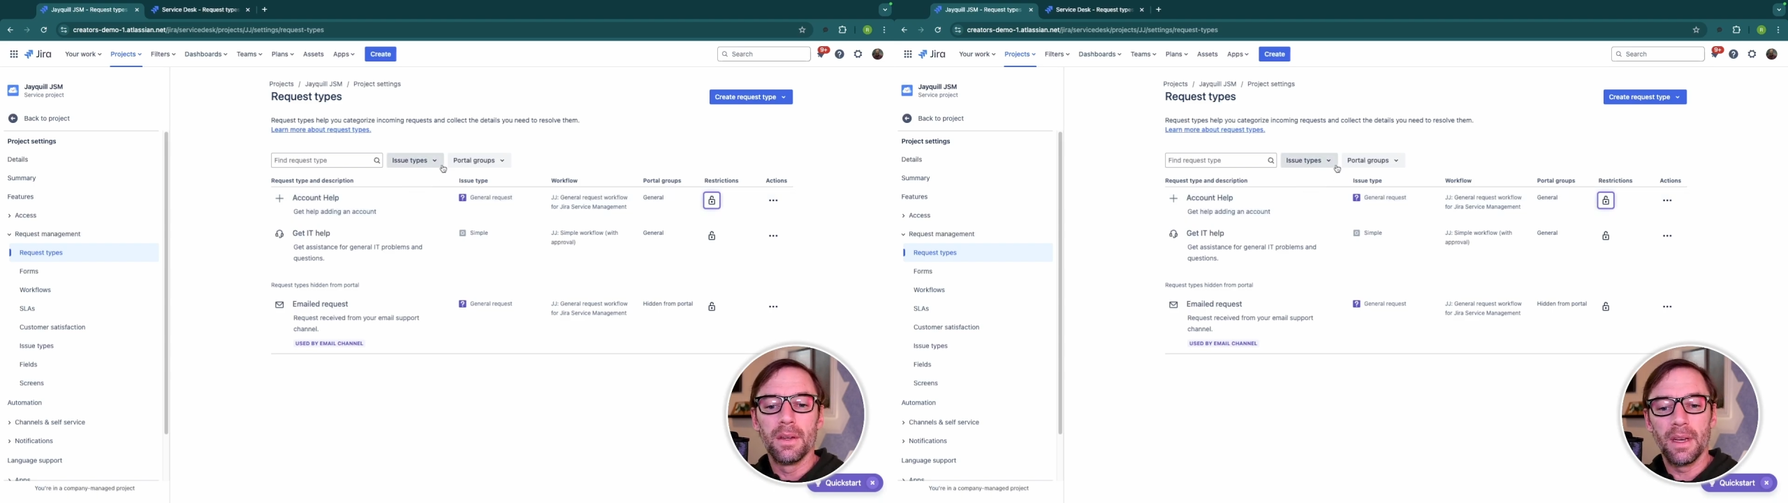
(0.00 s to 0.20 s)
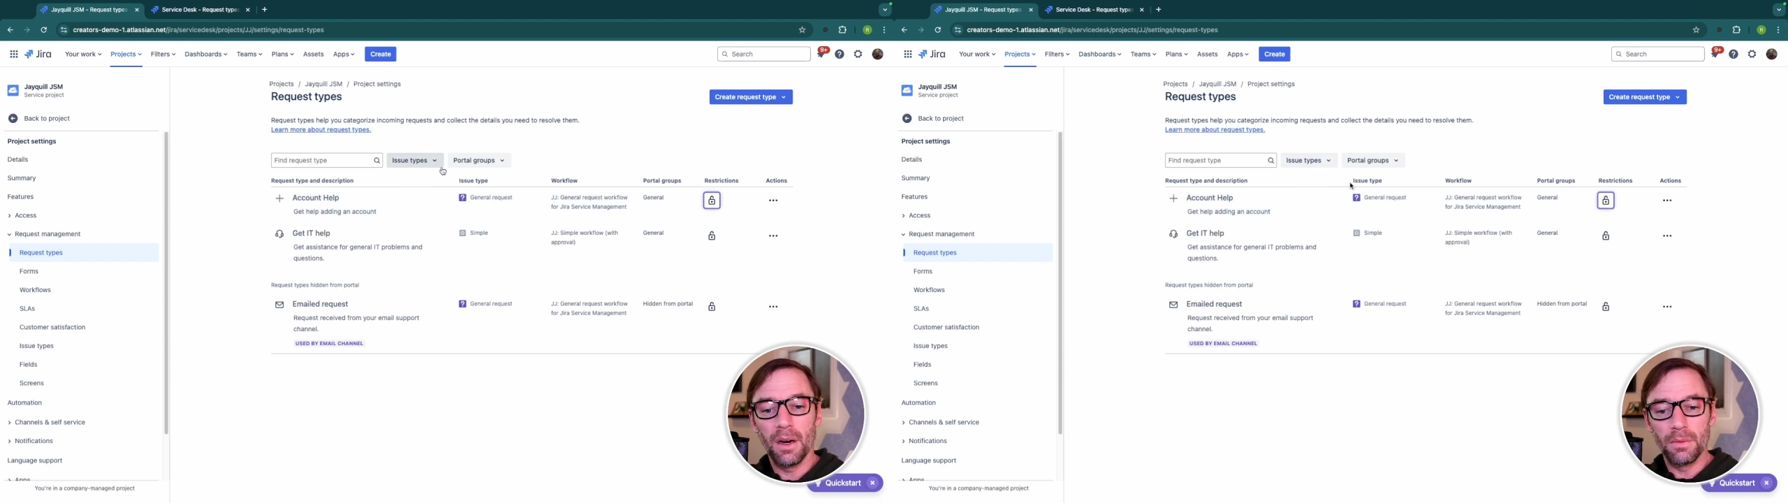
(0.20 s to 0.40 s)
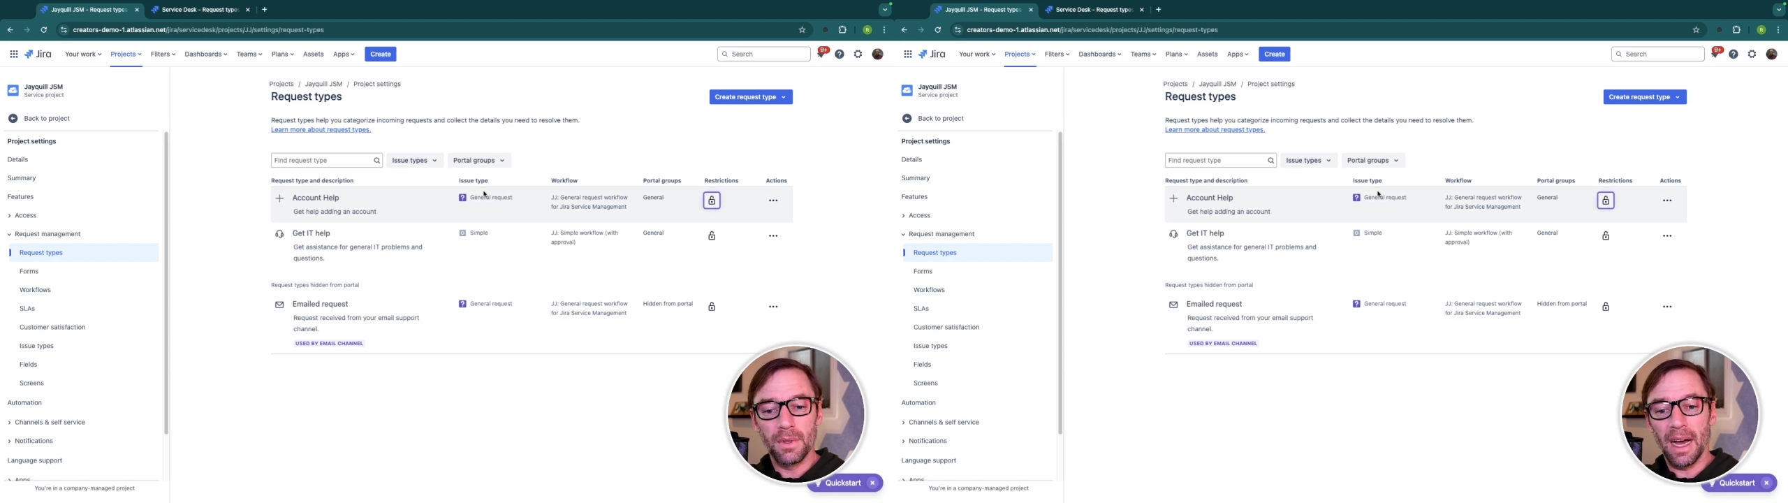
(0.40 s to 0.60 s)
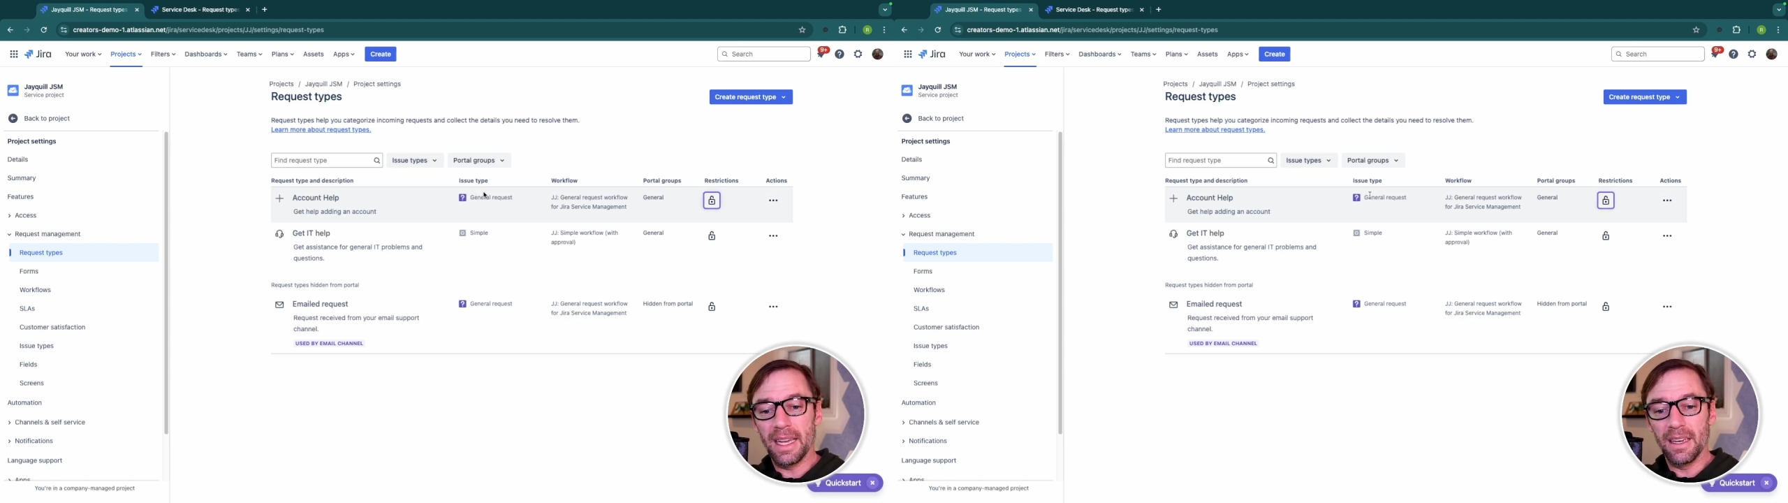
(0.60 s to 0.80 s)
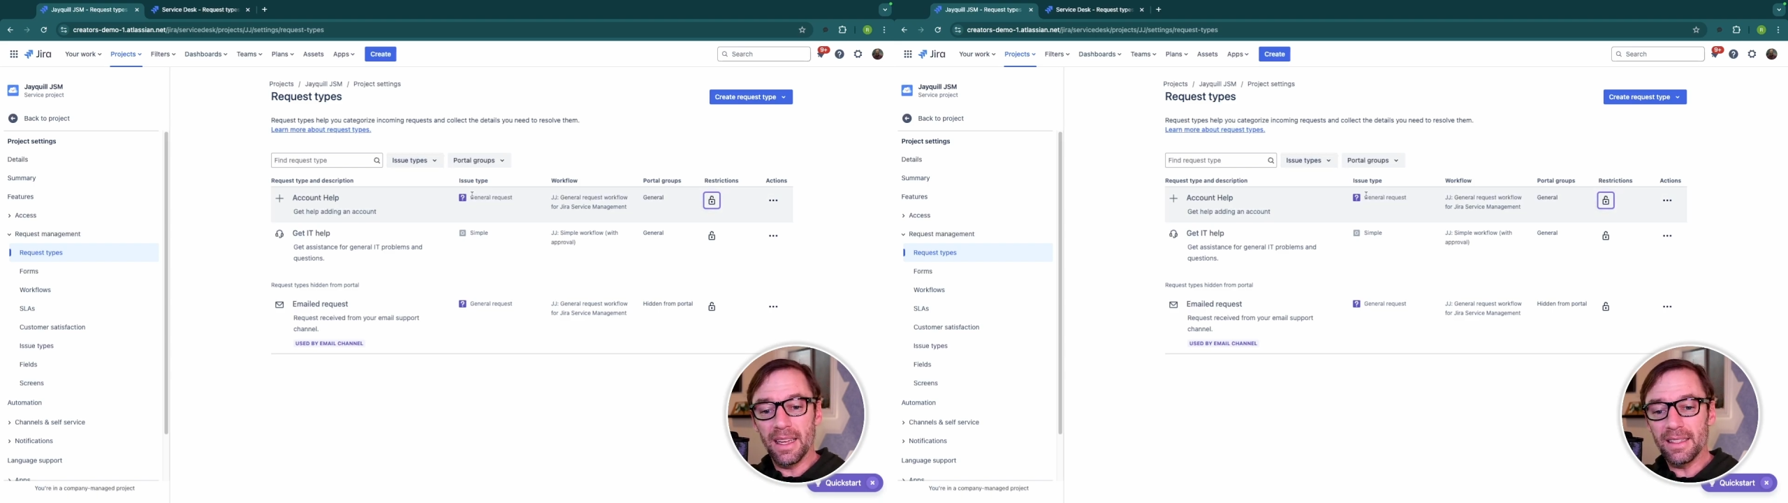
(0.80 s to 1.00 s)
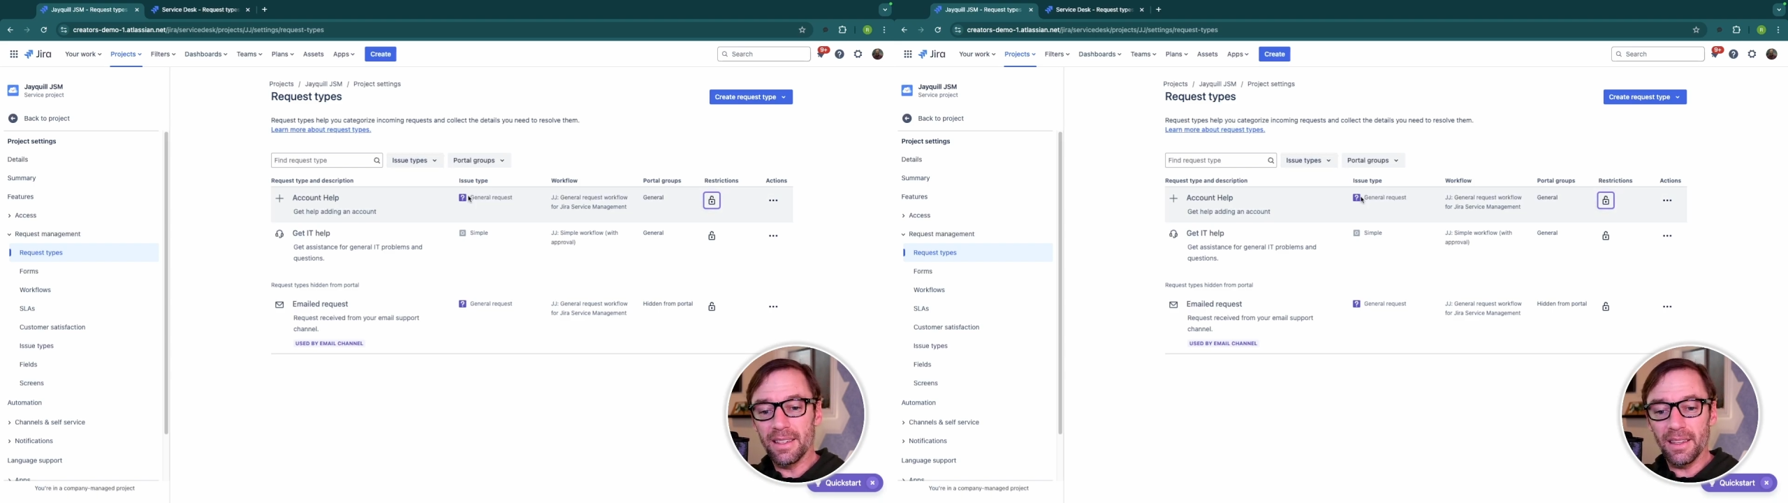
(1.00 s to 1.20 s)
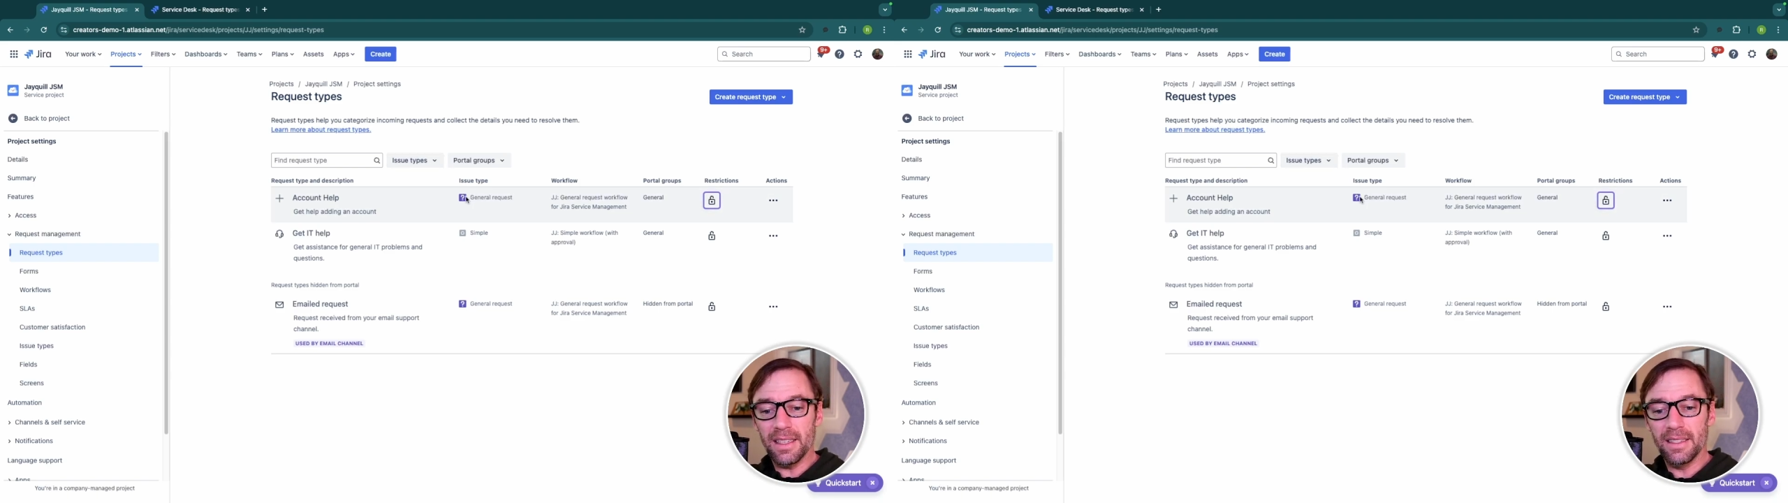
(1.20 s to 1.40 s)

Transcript: Now, I can instantly